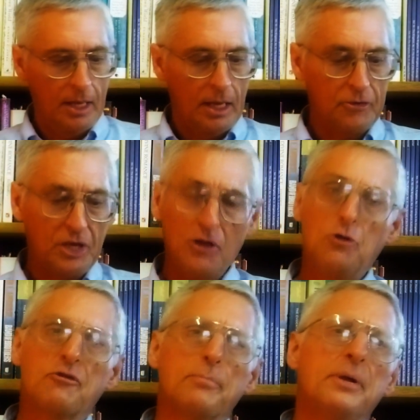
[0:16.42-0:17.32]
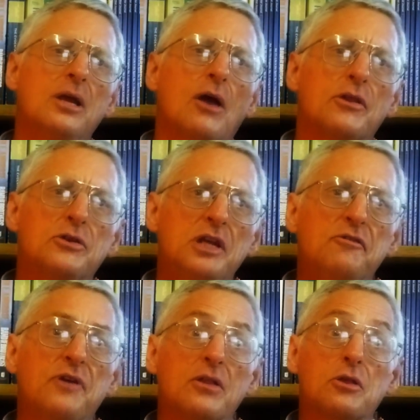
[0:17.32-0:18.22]
It takes you from being on the
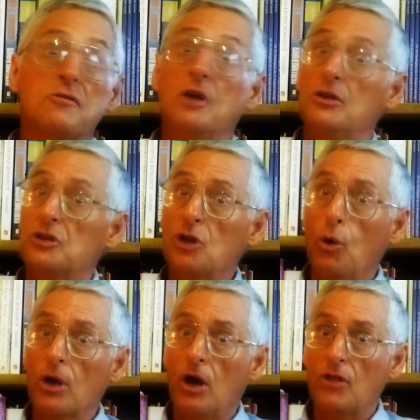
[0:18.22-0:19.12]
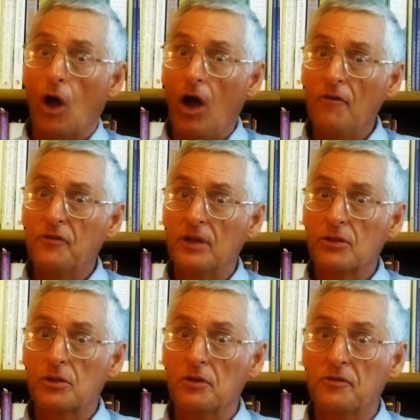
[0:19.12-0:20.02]
defensive to going on the
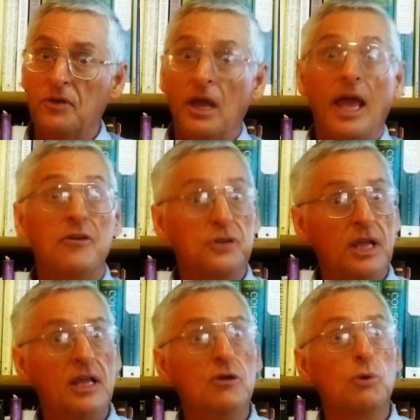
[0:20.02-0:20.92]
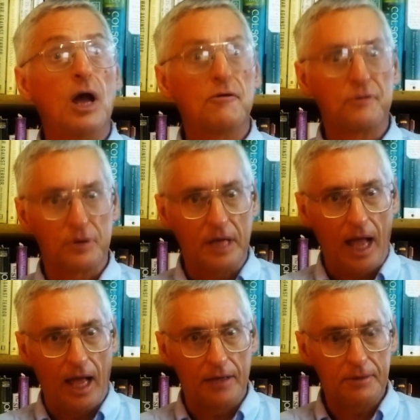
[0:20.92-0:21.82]
offensive and taking ground for
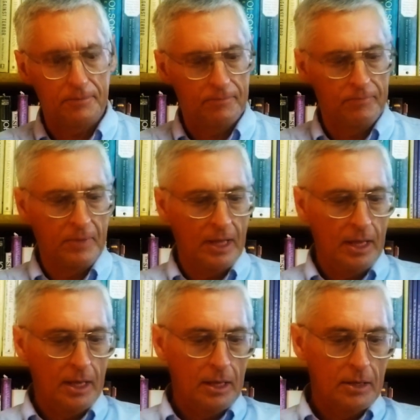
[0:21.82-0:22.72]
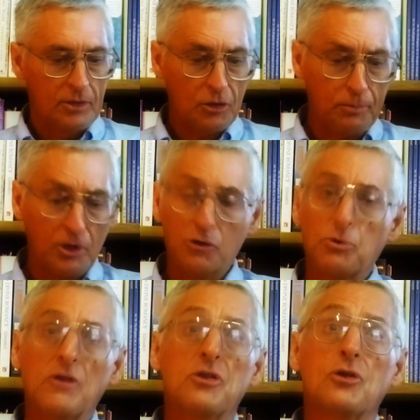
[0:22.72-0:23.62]
God. This book
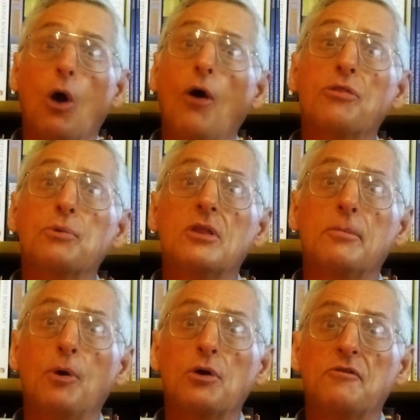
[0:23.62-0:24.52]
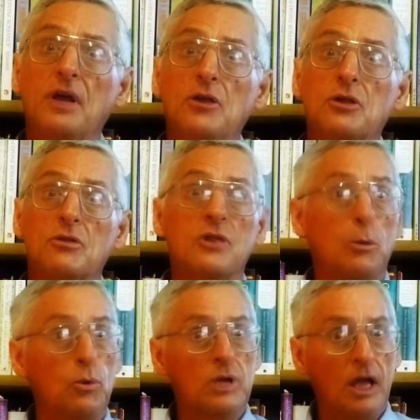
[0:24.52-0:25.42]
addresses all 3 of the motivations that
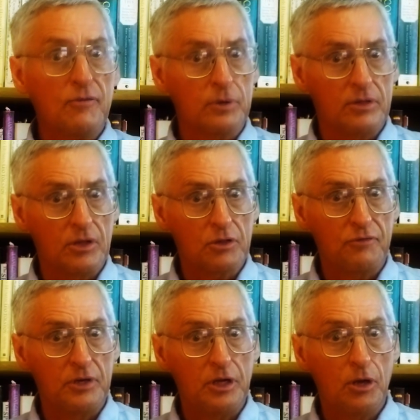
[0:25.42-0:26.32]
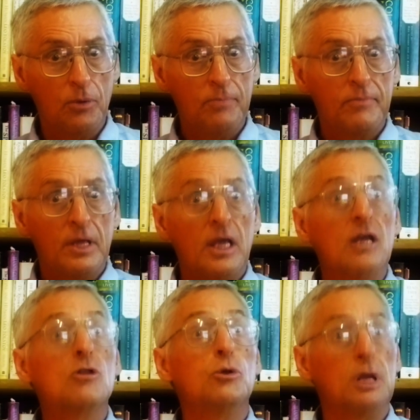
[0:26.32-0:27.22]
we'll cover in this video,
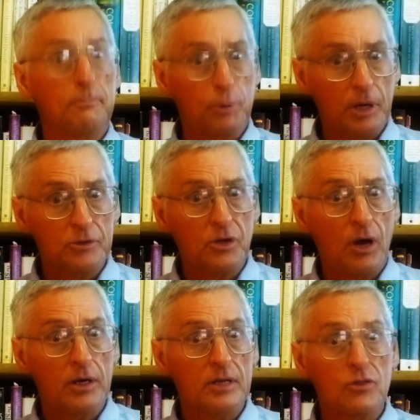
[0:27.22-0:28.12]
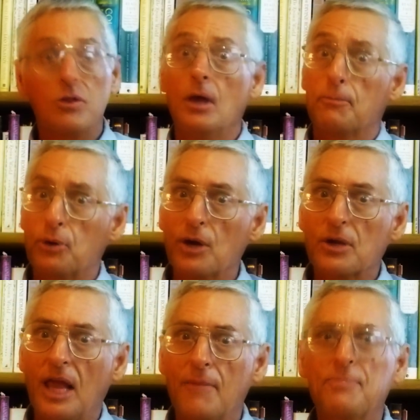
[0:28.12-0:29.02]
including prayer targets, prayer
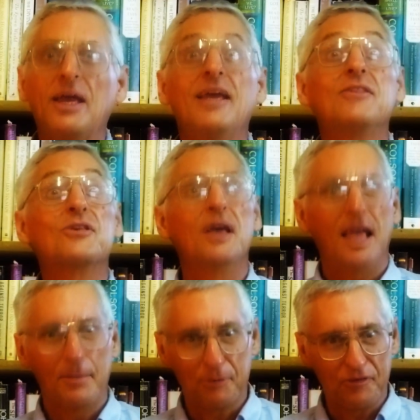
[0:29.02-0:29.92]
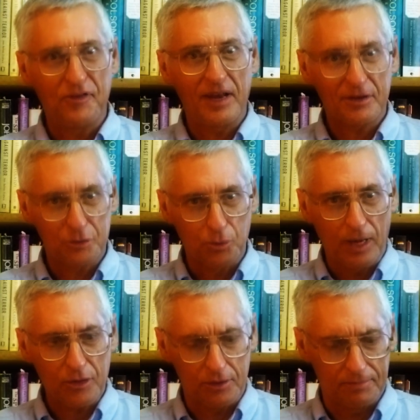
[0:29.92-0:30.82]
campaigns, and prophetic
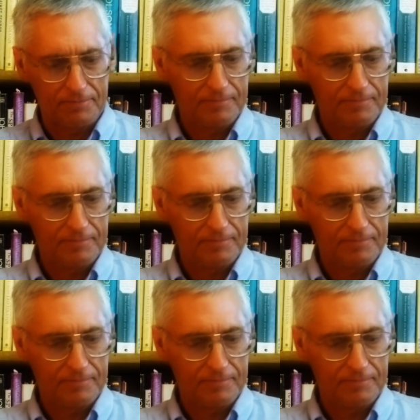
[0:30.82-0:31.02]
direction.